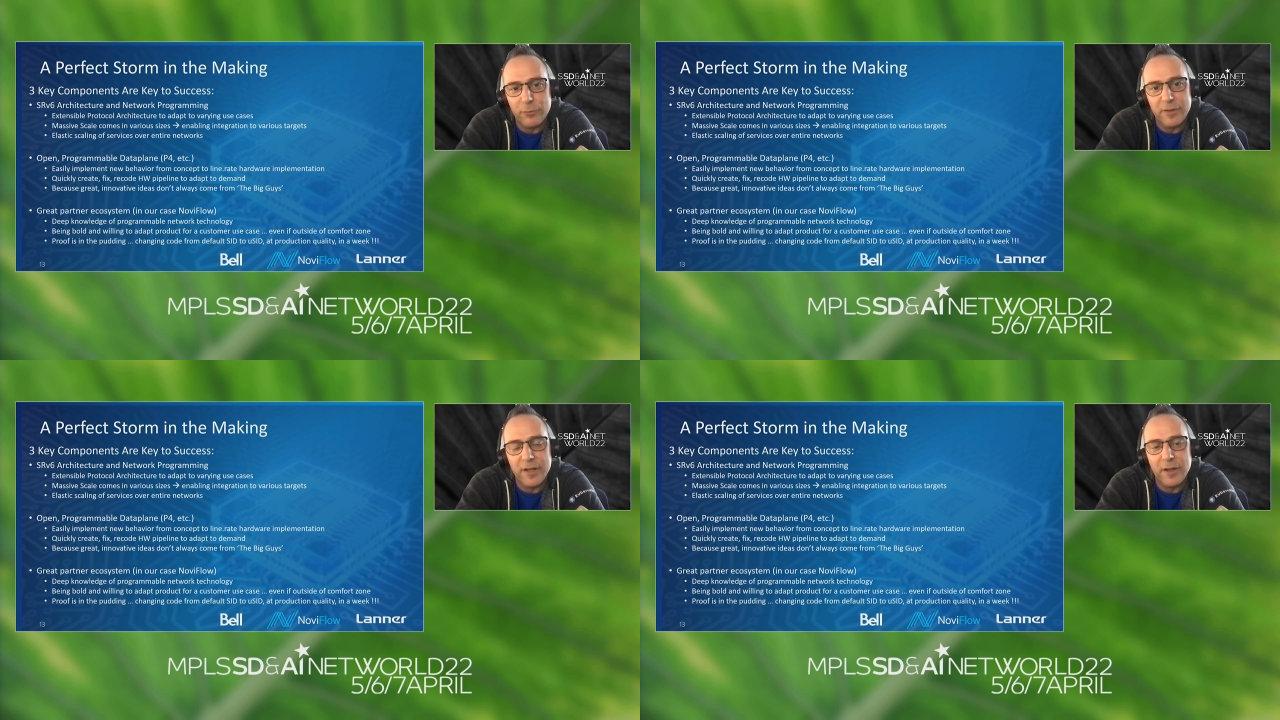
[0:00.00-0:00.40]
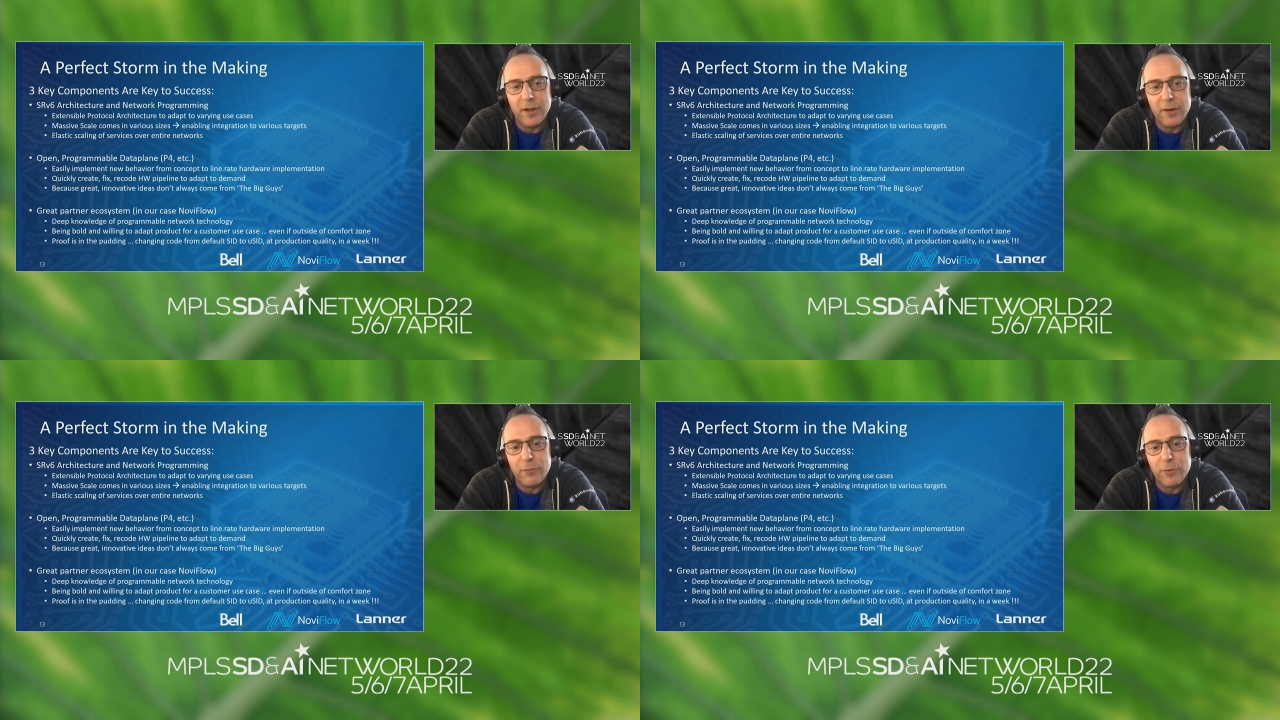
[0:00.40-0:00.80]
So we did
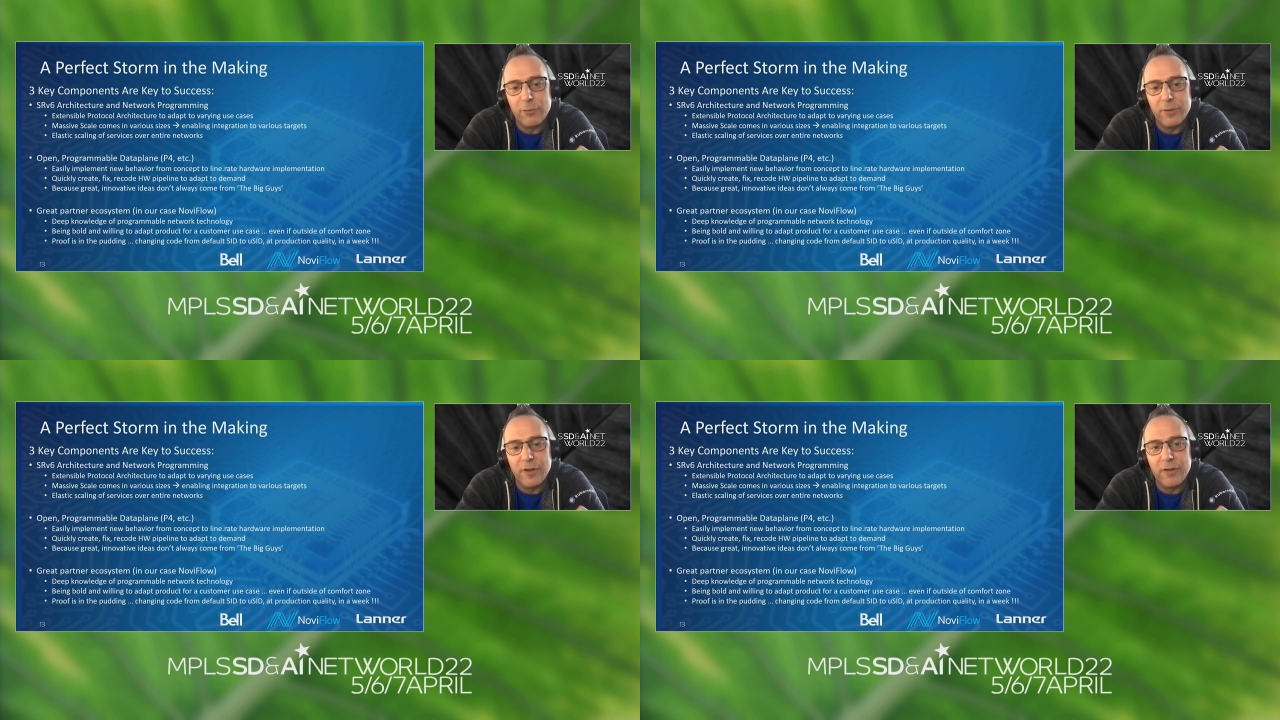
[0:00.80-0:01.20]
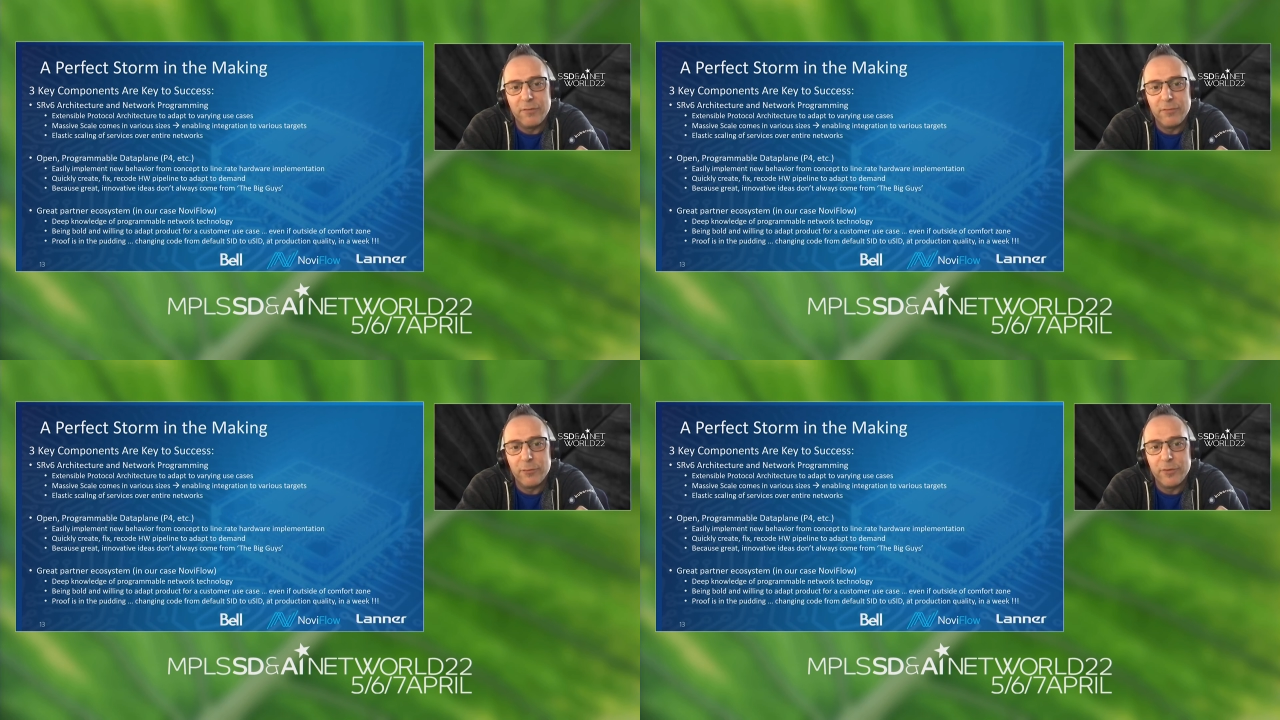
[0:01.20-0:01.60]
a lot of work with the
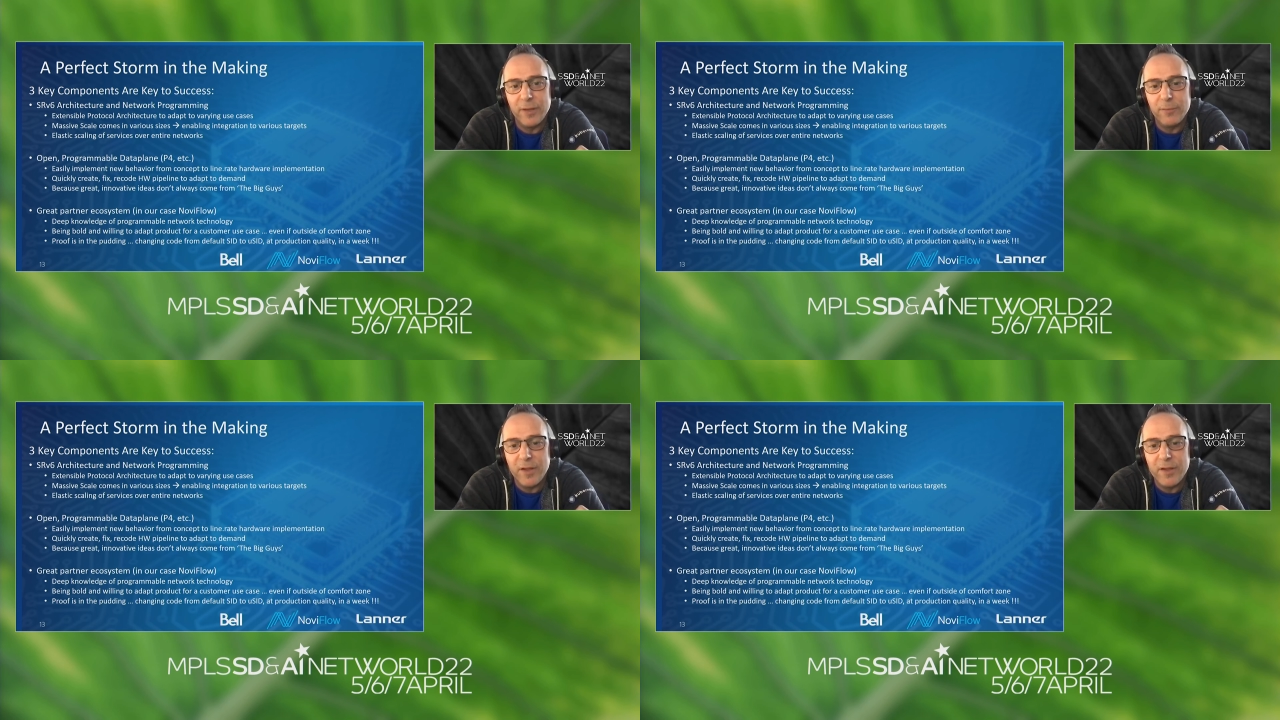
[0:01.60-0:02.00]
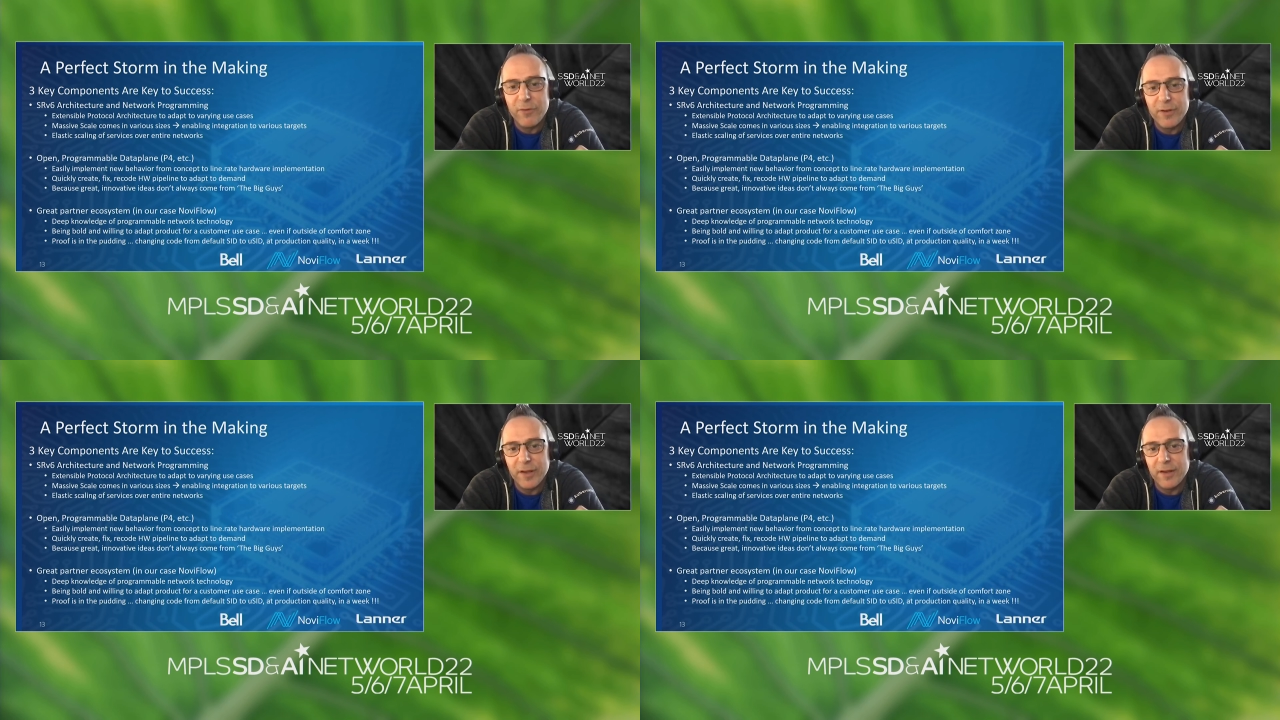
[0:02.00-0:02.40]
NoviFlow team,
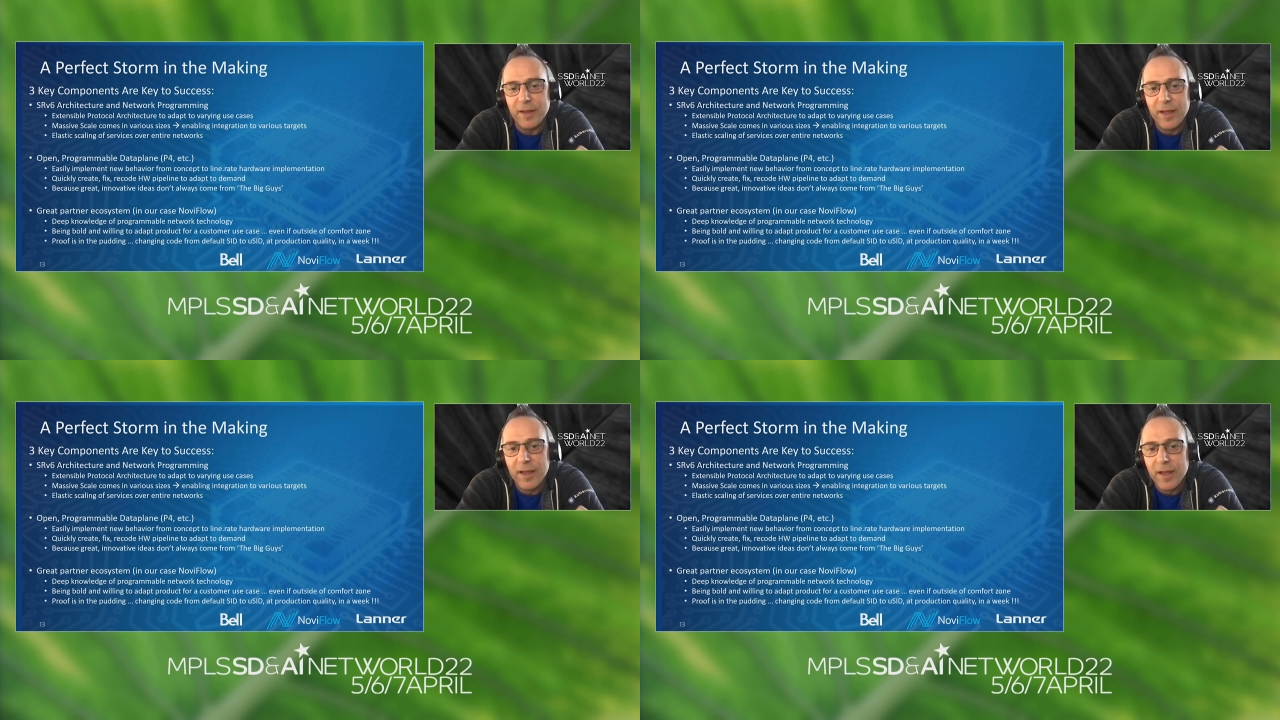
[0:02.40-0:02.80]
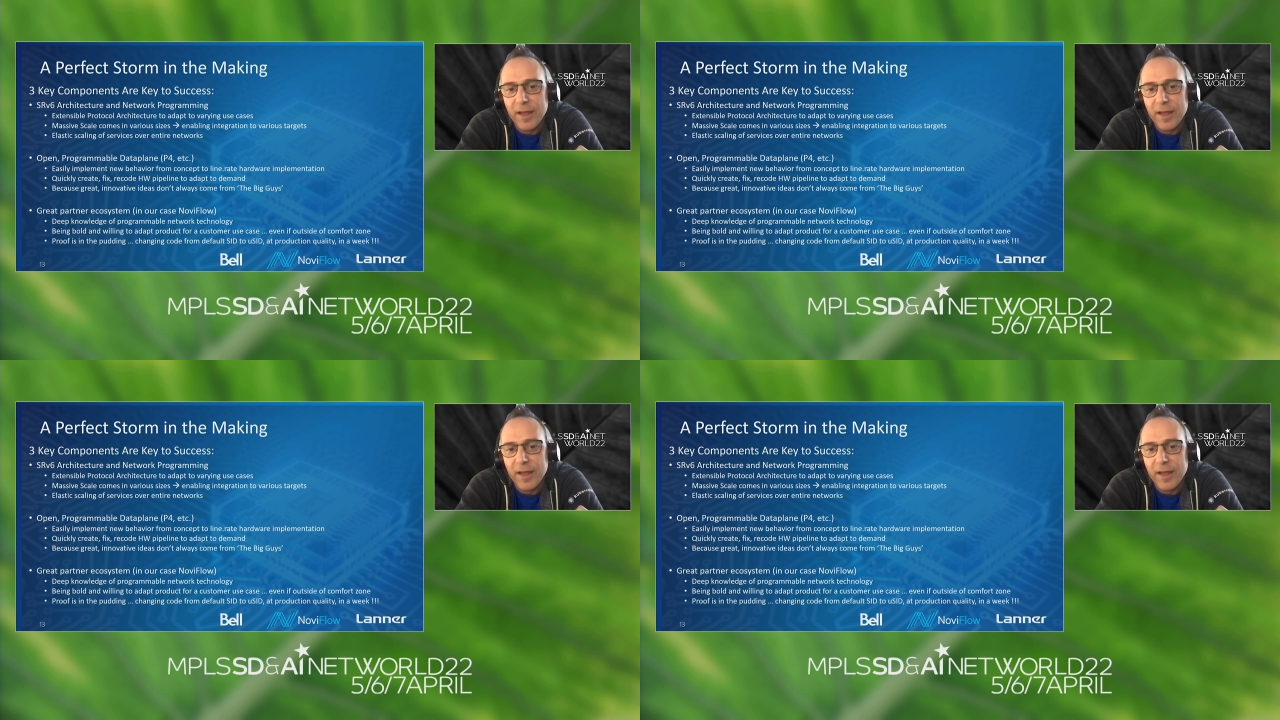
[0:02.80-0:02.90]
even in